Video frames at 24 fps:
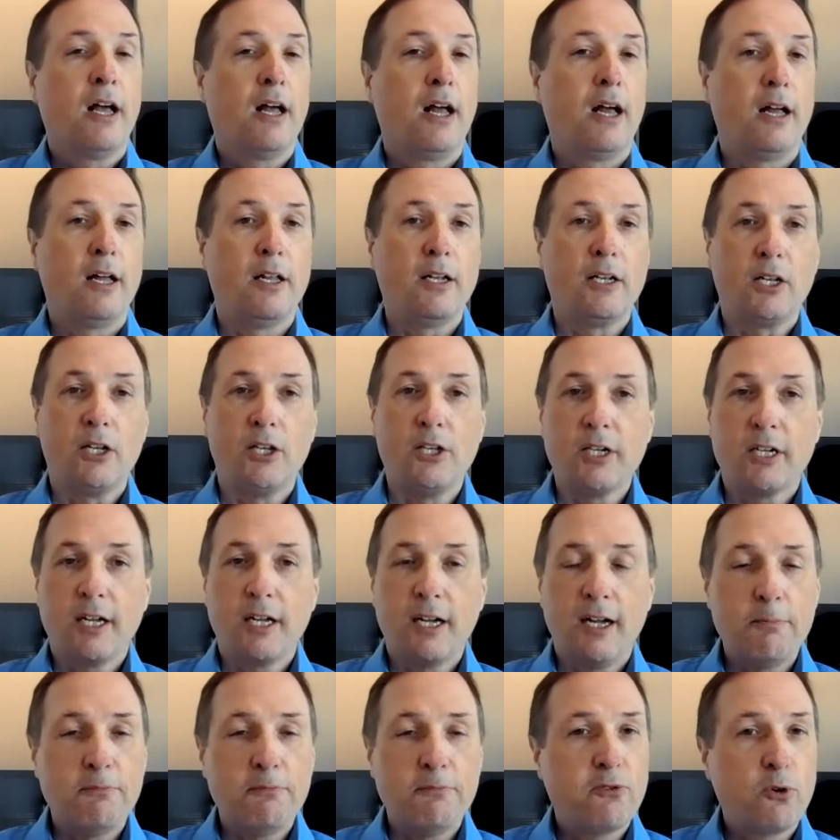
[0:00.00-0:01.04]
Do
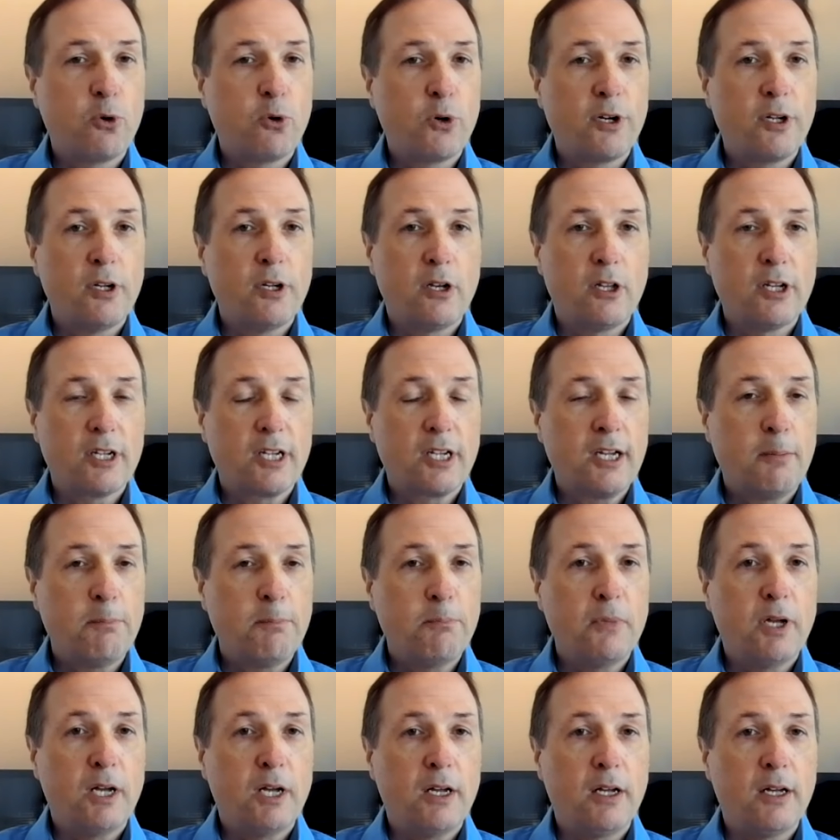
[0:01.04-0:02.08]

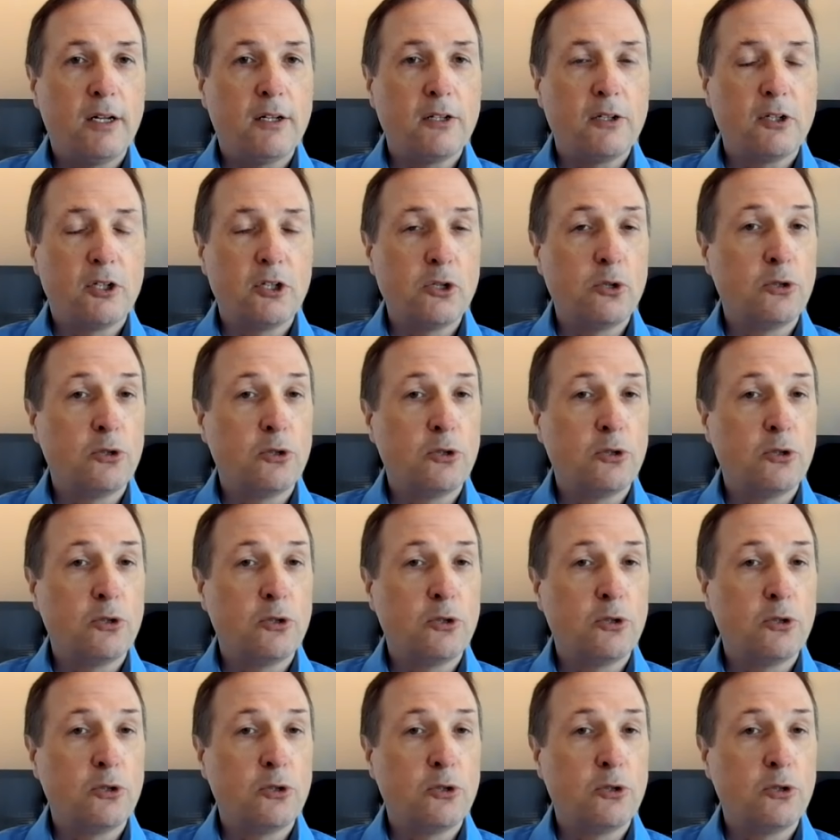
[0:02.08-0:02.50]
a